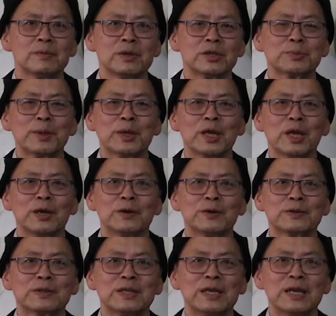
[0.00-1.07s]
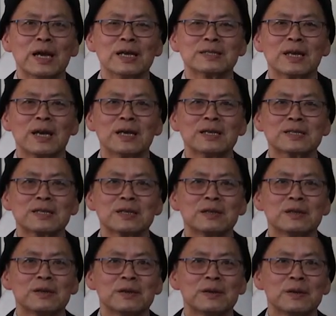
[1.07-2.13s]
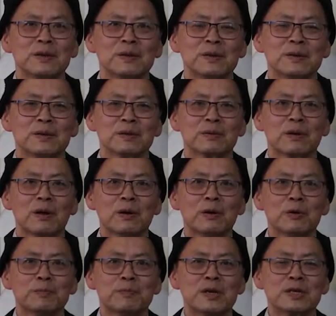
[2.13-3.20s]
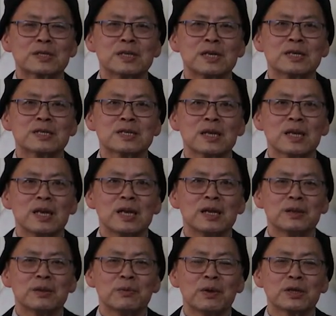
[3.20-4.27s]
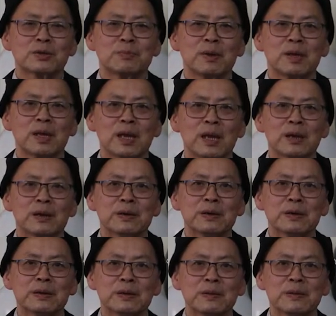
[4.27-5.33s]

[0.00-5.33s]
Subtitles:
Richmond Hill, DSS. Grow business in Richmond Hill.